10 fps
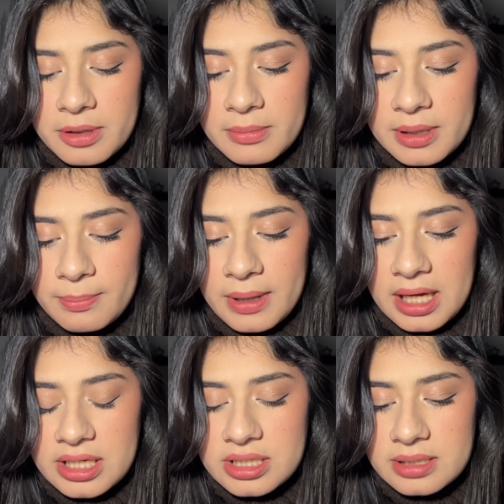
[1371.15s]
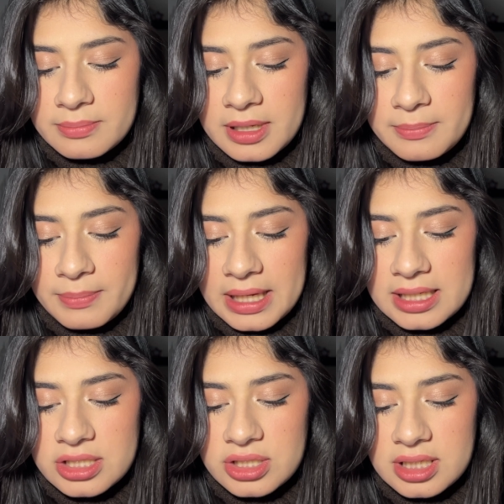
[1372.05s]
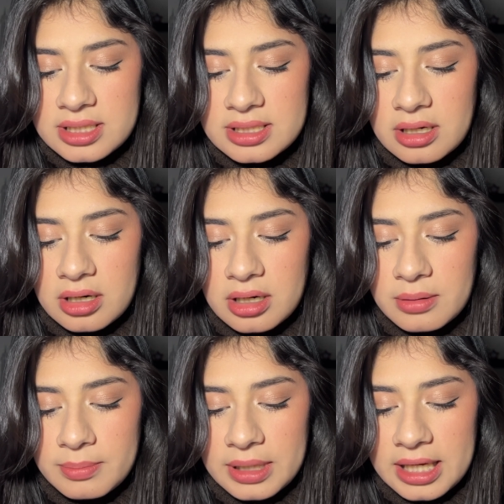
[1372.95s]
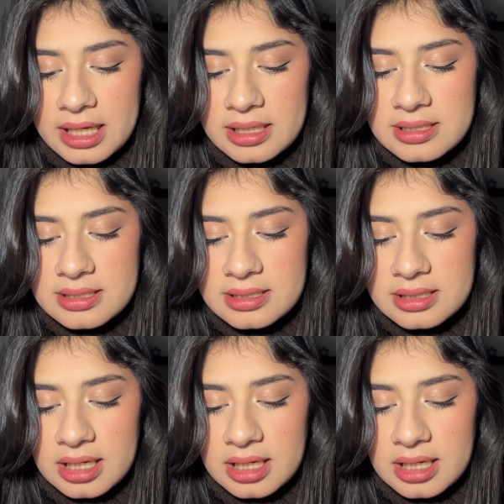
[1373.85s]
My bed sheets are ablaze.